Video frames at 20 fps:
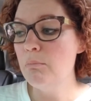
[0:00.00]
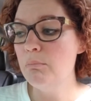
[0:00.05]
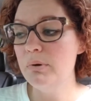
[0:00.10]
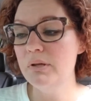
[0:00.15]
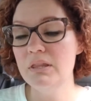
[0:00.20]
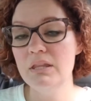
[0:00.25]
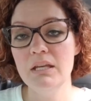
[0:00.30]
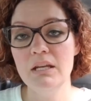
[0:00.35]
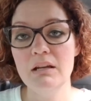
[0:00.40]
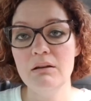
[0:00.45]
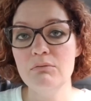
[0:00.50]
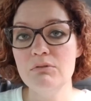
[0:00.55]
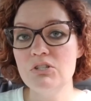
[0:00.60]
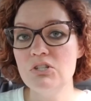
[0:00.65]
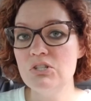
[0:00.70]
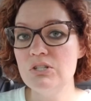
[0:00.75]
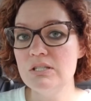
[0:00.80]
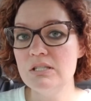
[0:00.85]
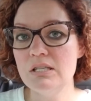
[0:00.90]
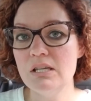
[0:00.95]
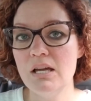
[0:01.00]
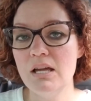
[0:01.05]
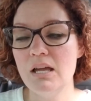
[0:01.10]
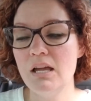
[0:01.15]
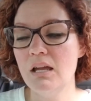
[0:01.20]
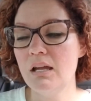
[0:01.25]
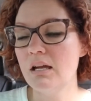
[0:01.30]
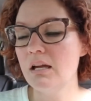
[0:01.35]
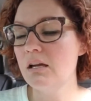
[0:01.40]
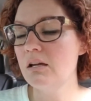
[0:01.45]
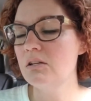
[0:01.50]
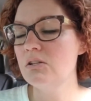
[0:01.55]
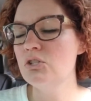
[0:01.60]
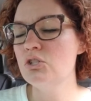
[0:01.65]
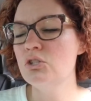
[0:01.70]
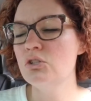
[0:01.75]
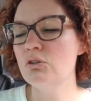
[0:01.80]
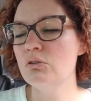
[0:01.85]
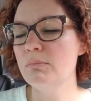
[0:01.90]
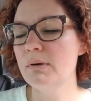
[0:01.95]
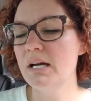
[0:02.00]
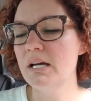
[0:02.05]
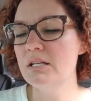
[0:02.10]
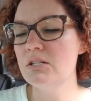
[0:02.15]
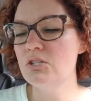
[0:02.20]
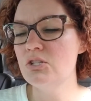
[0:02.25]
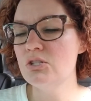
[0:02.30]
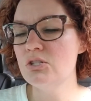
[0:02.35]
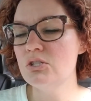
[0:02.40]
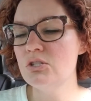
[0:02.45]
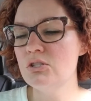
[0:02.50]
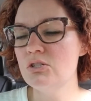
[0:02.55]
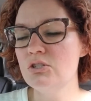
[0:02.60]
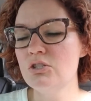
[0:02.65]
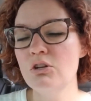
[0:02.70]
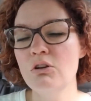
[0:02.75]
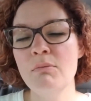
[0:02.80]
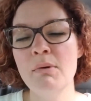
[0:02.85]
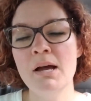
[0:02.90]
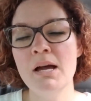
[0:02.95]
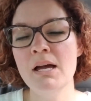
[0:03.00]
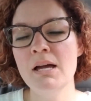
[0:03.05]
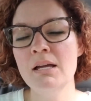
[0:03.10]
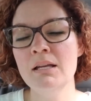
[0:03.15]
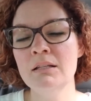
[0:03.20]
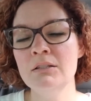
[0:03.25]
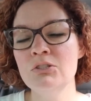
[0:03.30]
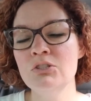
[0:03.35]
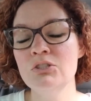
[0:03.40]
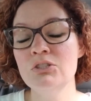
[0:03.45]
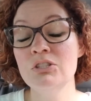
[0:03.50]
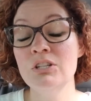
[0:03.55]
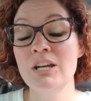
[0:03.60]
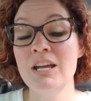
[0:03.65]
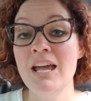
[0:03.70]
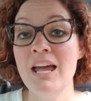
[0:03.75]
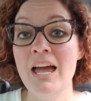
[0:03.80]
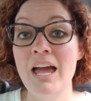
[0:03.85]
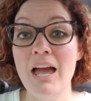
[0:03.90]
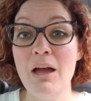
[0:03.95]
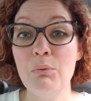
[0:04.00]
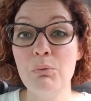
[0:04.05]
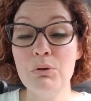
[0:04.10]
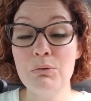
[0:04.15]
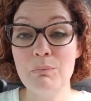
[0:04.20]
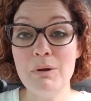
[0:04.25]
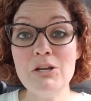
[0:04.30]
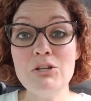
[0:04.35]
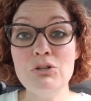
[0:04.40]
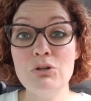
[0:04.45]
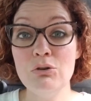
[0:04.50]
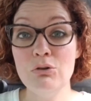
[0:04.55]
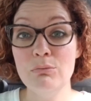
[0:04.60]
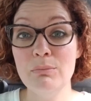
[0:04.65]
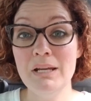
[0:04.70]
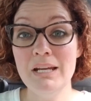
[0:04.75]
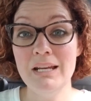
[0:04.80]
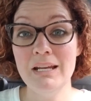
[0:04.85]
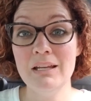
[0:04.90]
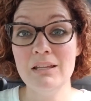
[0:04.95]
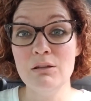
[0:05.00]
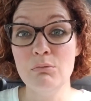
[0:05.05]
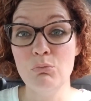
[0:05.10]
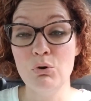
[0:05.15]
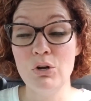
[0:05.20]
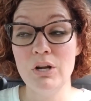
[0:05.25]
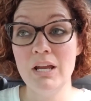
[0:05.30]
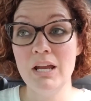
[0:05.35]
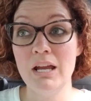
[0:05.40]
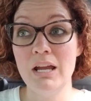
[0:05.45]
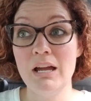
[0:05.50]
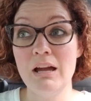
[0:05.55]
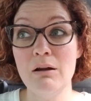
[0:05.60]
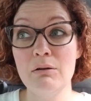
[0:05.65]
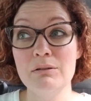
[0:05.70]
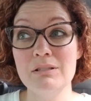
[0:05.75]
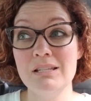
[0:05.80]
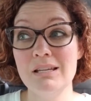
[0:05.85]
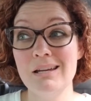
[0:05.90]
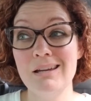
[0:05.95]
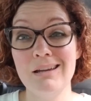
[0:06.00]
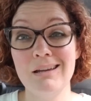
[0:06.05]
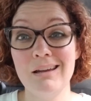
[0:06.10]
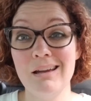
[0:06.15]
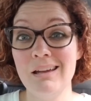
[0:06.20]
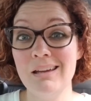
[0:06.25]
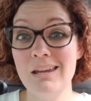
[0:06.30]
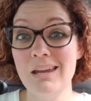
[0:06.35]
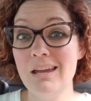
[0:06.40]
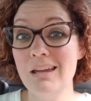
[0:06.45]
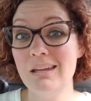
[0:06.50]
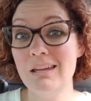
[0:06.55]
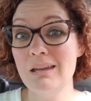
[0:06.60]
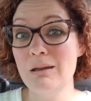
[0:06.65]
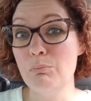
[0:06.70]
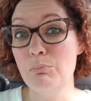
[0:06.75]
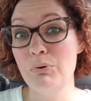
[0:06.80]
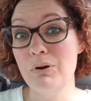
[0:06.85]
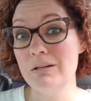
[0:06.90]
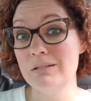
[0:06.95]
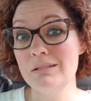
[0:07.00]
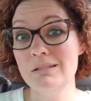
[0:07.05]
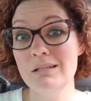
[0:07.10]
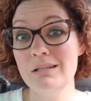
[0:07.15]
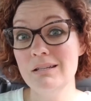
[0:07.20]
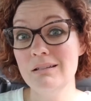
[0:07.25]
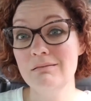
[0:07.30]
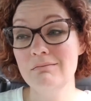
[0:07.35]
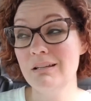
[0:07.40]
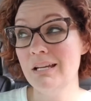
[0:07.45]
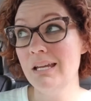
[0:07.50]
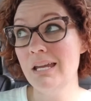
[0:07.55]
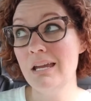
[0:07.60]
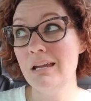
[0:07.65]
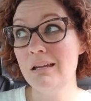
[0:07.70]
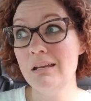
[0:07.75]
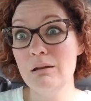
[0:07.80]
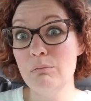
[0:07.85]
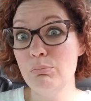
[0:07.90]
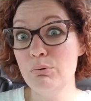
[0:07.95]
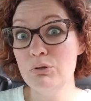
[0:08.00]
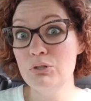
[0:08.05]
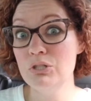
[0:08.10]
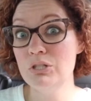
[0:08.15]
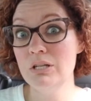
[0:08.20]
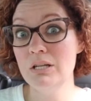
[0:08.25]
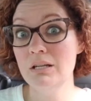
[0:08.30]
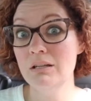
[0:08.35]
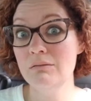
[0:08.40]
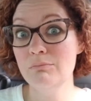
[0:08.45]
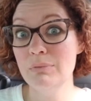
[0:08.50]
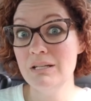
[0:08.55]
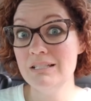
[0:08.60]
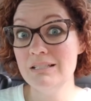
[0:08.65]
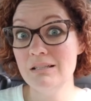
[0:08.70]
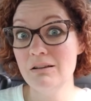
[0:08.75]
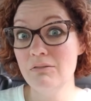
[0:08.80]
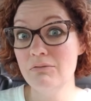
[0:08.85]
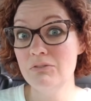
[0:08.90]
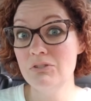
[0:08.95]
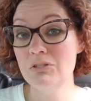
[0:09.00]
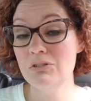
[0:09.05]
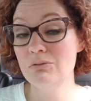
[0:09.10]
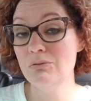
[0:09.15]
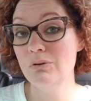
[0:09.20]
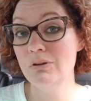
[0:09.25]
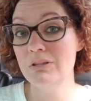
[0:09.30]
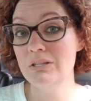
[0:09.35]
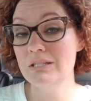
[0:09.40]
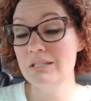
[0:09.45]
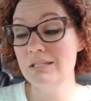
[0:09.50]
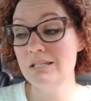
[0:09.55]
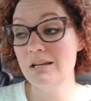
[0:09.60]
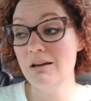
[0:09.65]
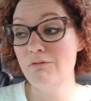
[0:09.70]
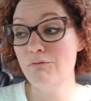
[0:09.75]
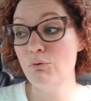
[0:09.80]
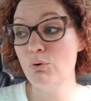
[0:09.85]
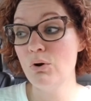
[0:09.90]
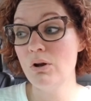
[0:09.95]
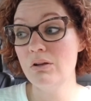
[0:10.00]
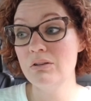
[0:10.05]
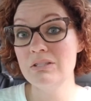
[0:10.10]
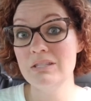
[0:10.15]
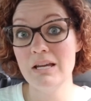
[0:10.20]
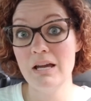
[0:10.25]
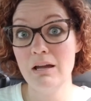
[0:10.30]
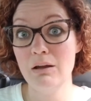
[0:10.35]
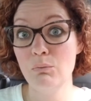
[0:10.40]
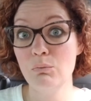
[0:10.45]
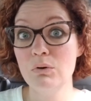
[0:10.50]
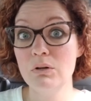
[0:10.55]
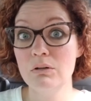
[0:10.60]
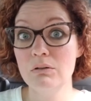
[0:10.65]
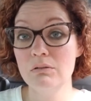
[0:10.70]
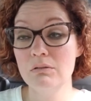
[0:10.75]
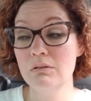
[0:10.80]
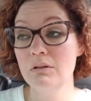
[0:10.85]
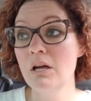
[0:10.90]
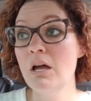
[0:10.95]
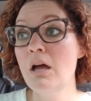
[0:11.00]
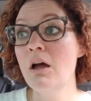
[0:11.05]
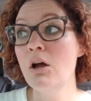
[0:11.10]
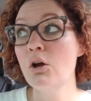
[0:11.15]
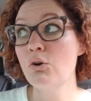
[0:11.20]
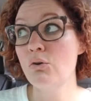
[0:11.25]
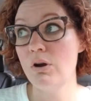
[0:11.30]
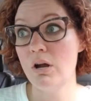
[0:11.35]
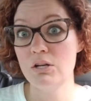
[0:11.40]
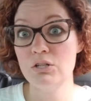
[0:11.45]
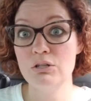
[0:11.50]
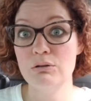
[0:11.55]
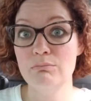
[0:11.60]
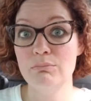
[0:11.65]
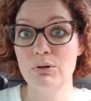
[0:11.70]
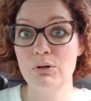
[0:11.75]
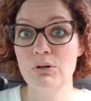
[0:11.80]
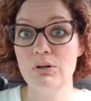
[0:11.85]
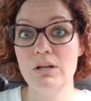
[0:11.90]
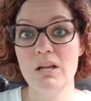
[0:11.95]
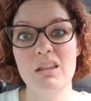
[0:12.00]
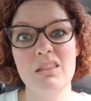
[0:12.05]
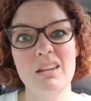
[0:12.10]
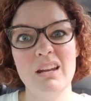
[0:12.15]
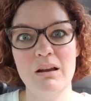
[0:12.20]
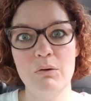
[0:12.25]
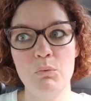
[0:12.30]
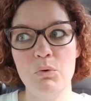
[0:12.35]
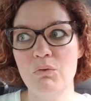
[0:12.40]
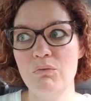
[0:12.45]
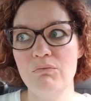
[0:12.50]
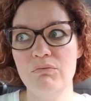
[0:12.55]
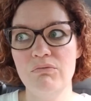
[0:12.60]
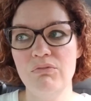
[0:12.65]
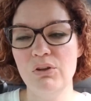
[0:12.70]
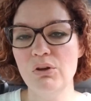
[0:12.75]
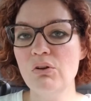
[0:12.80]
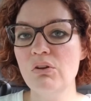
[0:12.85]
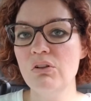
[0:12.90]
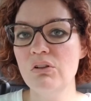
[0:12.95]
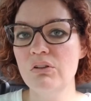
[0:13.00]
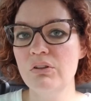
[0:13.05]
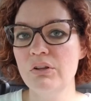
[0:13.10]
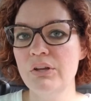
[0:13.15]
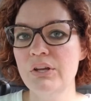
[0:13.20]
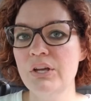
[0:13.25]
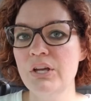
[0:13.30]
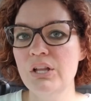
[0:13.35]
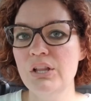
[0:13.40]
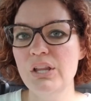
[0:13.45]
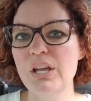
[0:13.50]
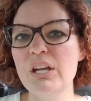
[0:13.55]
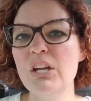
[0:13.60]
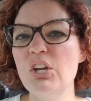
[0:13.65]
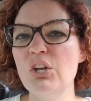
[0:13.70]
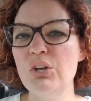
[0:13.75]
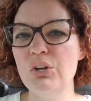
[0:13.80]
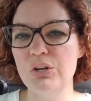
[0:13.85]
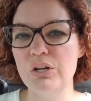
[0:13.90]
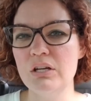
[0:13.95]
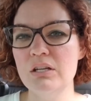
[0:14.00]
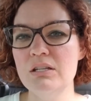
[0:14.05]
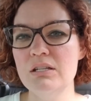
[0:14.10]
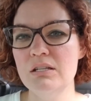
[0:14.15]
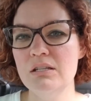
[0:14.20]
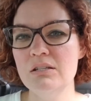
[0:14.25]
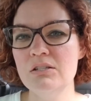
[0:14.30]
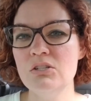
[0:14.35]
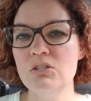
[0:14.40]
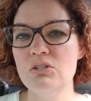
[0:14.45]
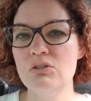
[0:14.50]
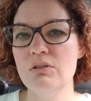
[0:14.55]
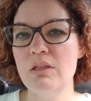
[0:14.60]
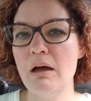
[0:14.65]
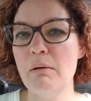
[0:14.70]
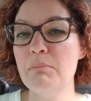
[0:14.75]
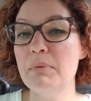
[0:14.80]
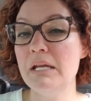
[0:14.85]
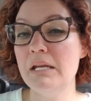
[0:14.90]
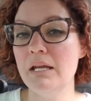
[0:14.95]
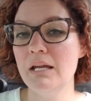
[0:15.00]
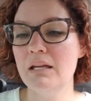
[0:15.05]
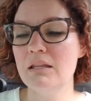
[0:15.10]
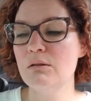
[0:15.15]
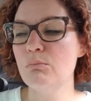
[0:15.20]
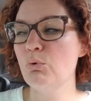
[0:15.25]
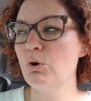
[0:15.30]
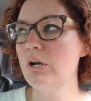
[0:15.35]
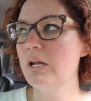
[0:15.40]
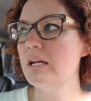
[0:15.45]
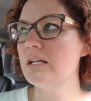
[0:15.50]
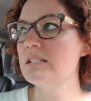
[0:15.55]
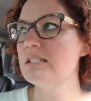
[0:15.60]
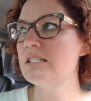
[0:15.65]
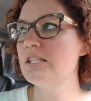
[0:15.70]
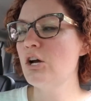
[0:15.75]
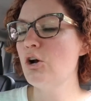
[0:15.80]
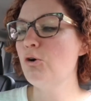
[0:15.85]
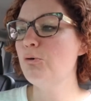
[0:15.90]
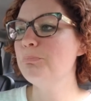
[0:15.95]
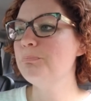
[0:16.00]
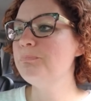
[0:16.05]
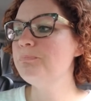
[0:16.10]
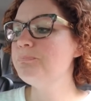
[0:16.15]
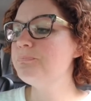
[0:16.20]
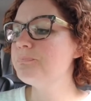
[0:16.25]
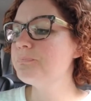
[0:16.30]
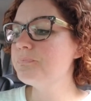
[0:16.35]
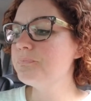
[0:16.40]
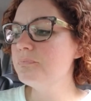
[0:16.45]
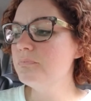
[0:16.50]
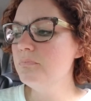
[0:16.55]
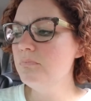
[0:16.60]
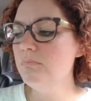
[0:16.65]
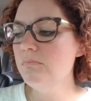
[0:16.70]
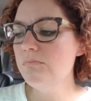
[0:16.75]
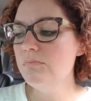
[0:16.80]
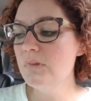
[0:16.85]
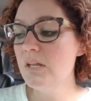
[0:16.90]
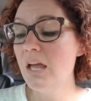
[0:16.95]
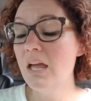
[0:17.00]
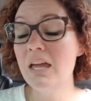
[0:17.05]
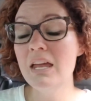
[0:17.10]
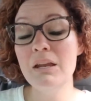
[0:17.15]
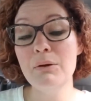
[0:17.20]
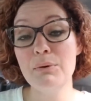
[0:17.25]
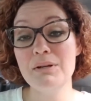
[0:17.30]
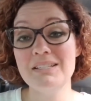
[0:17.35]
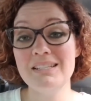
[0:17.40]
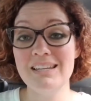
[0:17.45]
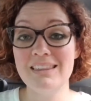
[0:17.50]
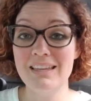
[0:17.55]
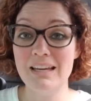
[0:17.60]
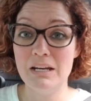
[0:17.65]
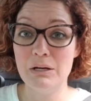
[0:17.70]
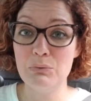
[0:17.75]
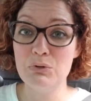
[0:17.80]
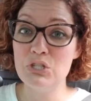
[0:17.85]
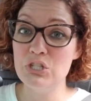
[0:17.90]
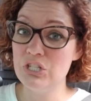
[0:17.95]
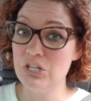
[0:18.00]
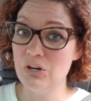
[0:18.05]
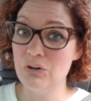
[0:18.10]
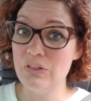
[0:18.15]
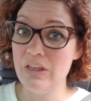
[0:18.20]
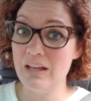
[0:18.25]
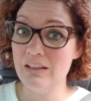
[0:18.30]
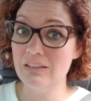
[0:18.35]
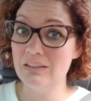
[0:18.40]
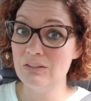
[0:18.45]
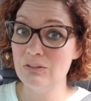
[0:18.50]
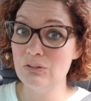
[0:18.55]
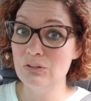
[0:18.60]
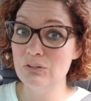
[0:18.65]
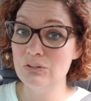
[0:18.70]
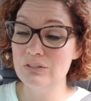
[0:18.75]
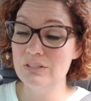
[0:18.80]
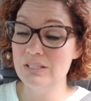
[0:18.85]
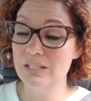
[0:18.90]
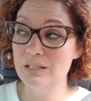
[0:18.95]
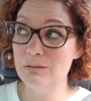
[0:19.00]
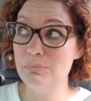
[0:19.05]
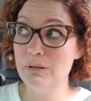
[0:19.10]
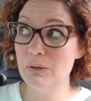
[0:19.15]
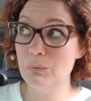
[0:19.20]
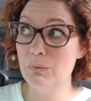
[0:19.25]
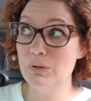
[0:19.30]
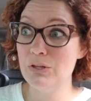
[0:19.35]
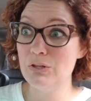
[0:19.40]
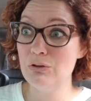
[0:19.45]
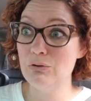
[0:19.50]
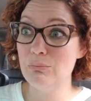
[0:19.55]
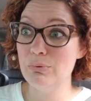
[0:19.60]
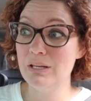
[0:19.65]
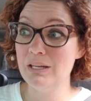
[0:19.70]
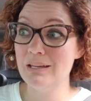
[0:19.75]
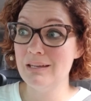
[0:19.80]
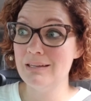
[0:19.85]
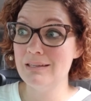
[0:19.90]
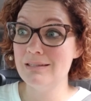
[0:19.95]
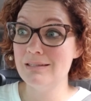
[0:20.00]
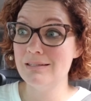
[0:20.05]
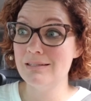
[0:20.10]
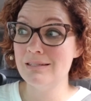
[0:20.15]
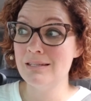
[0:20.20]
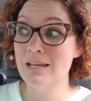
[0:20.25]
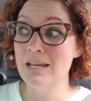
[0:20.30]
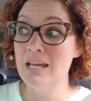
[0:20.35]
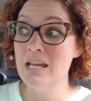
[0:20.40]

But then I was just like, too much, too much. And with my tutor meeting in the morning, I was like, I can't keep pressing. I can't keep pushing myself to do all this stuff or else I will crash and burn and then I won't feel like good to do that meeting in the morning. So anyways, I thought I would share that little tidbit with you because